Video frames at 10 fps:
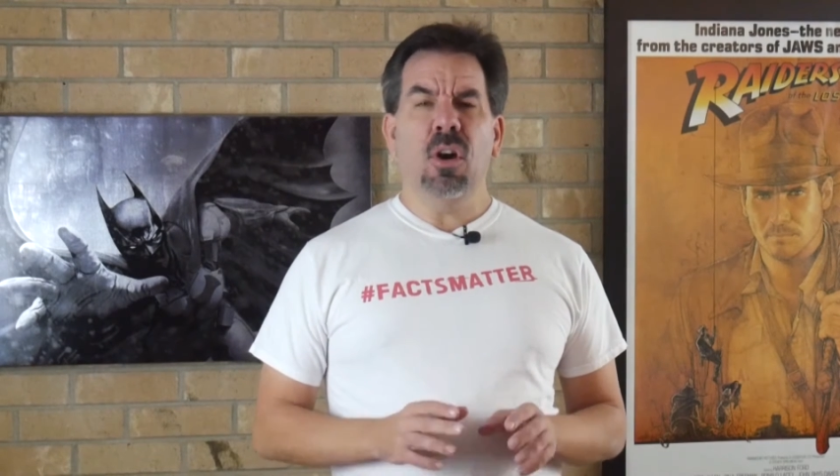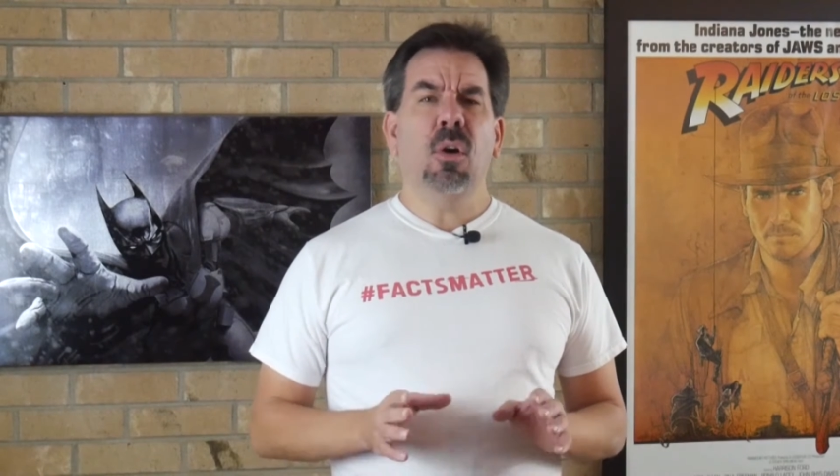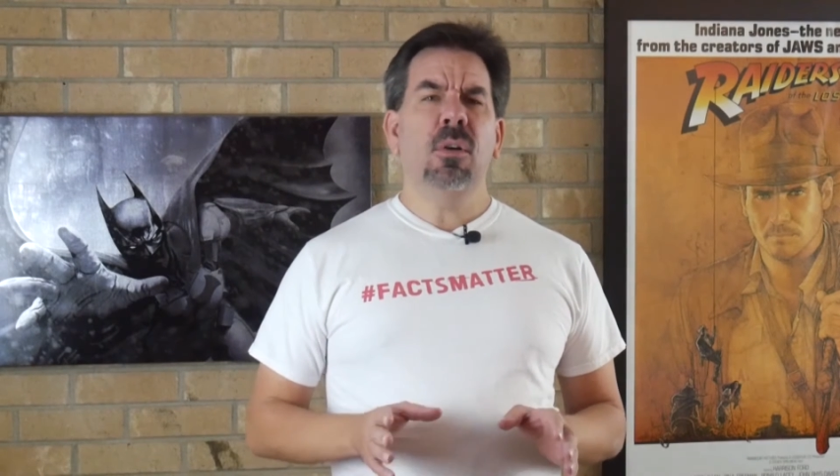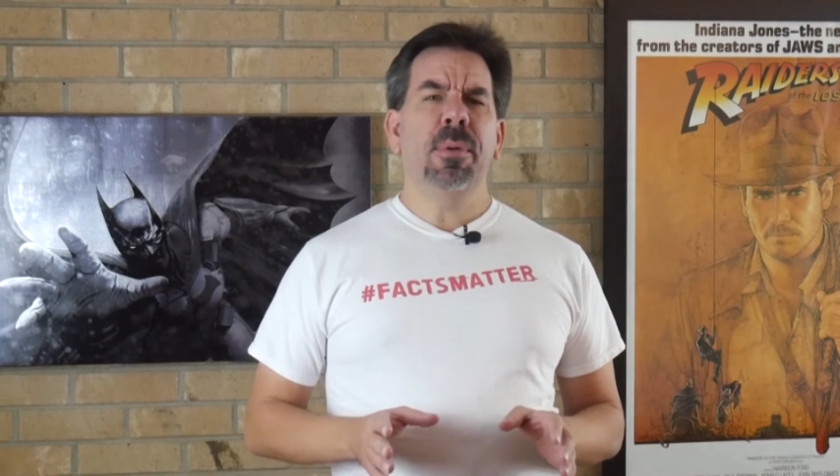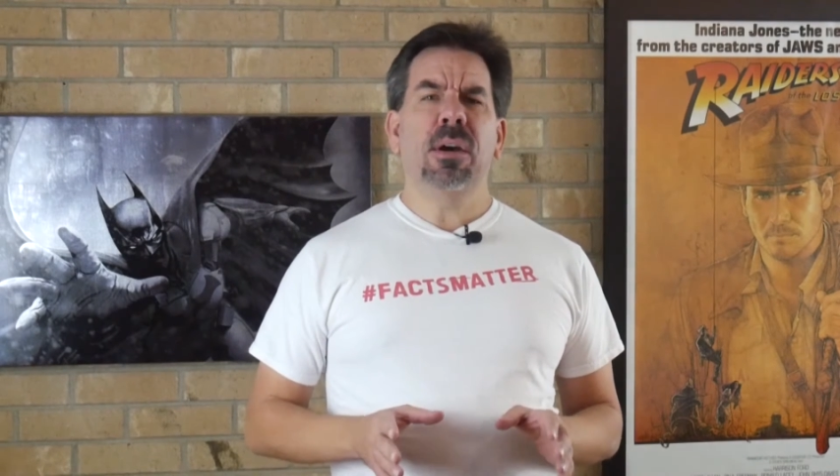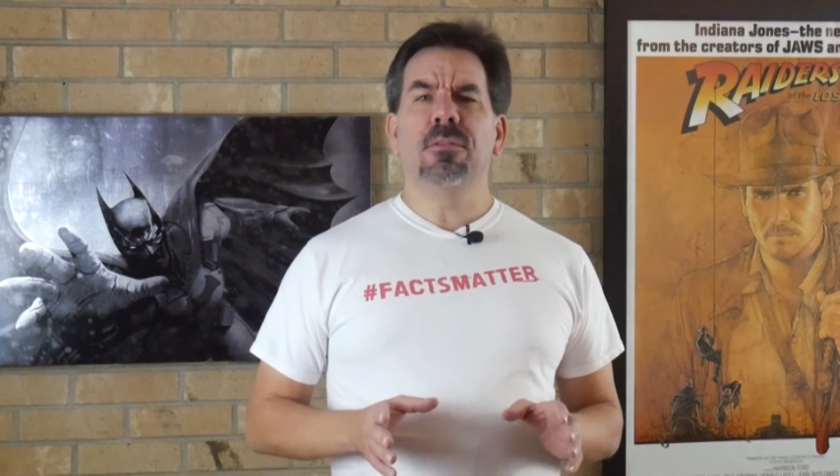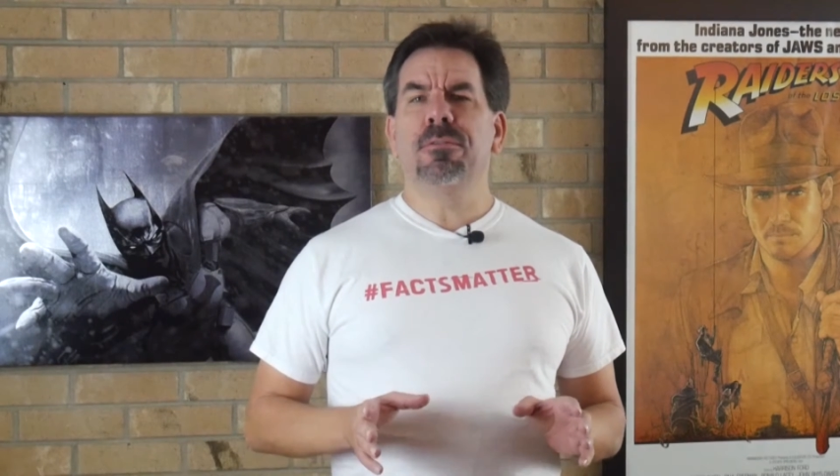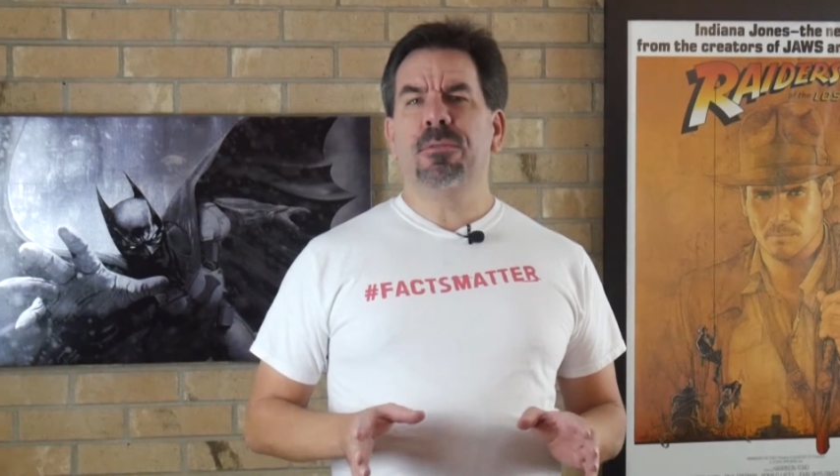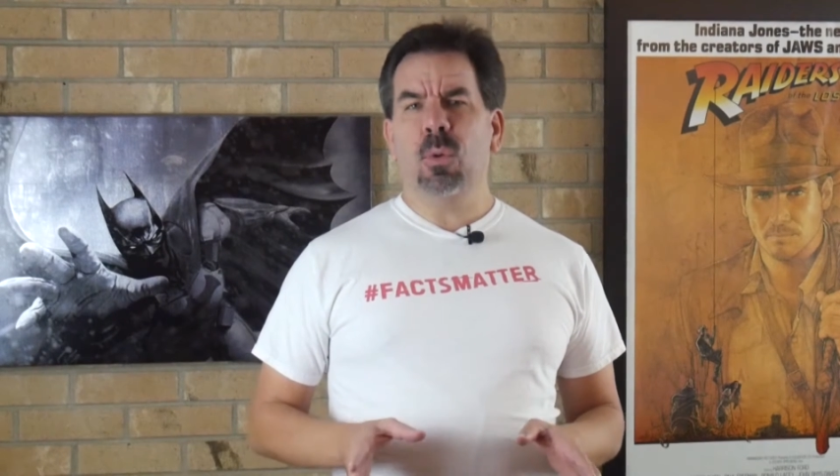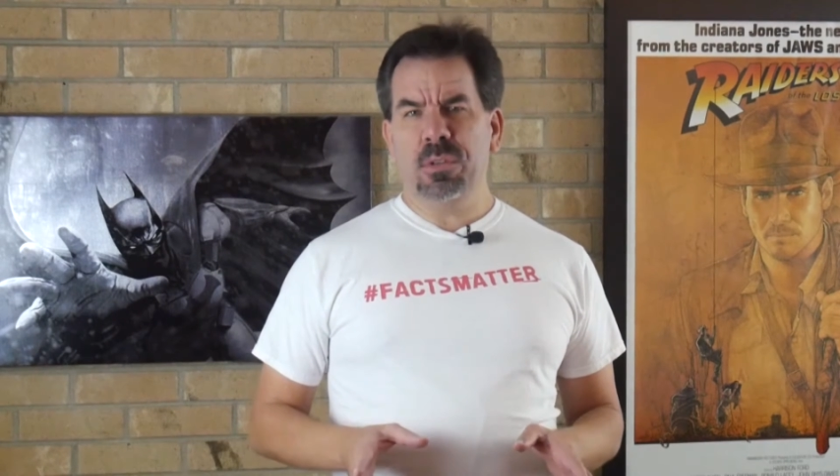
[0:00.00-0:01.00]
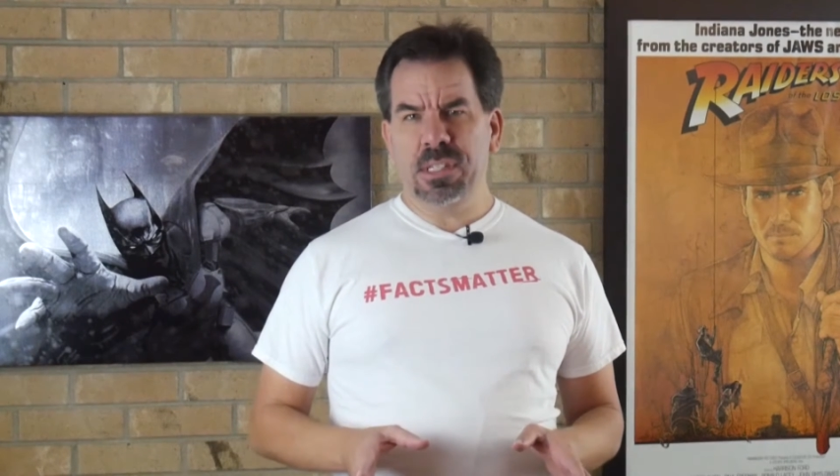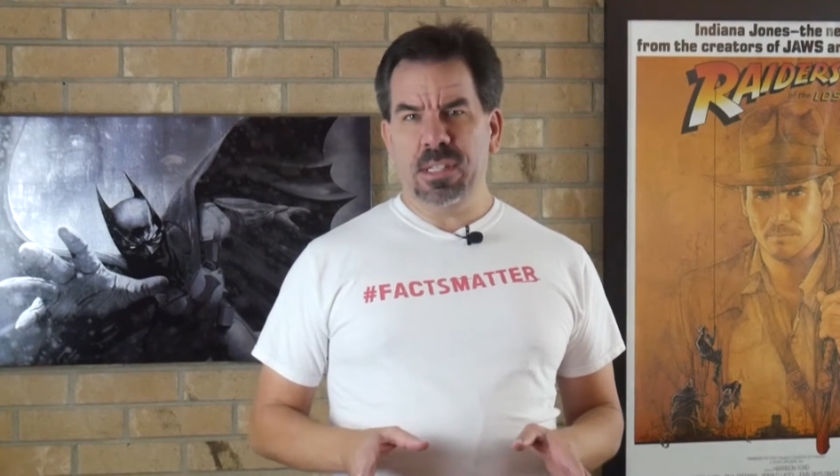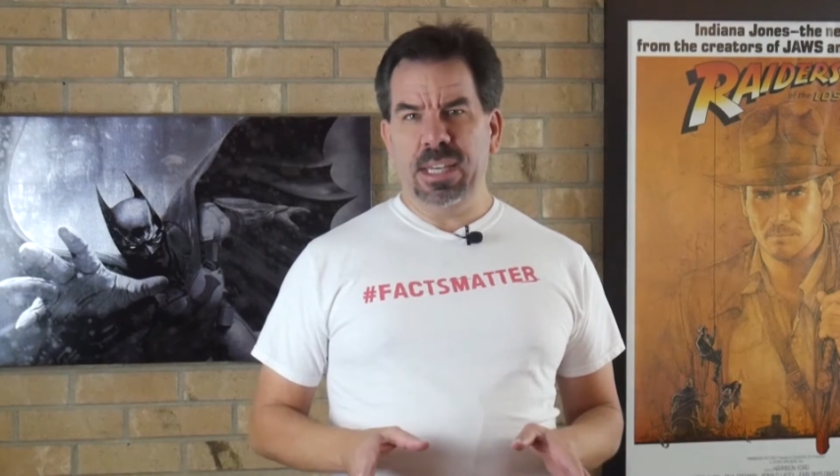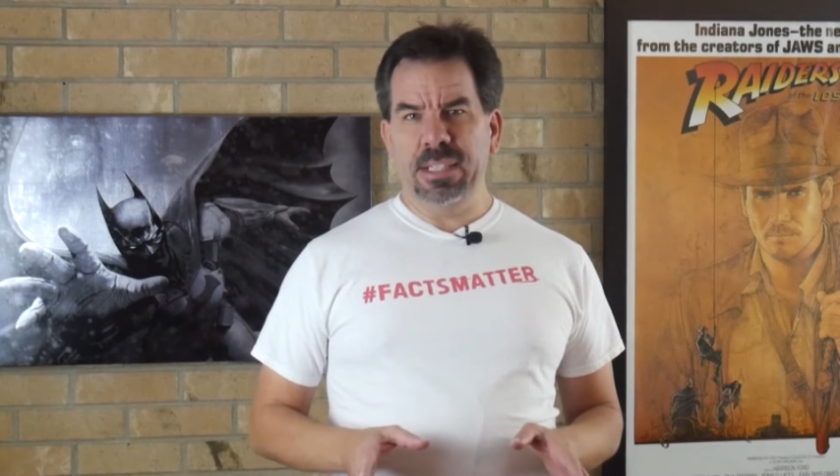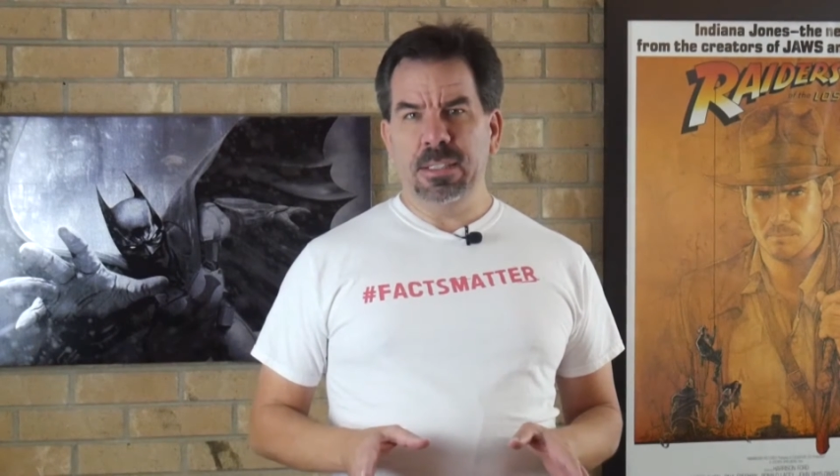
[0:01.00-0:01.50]
all about
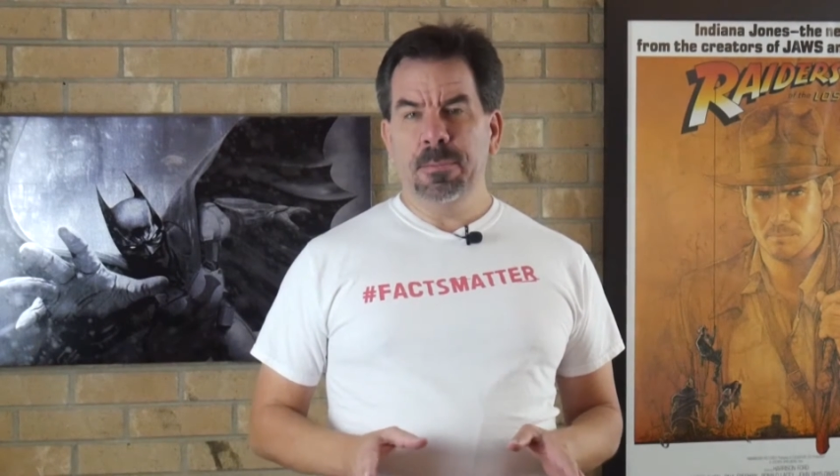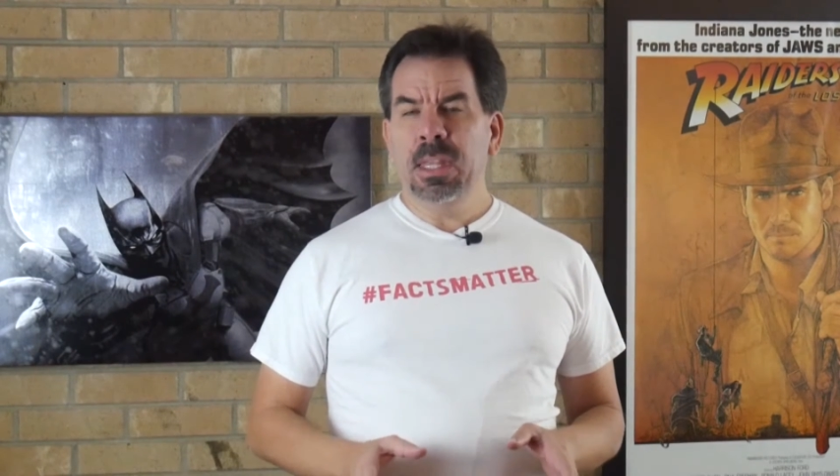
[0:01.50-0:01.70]
foresight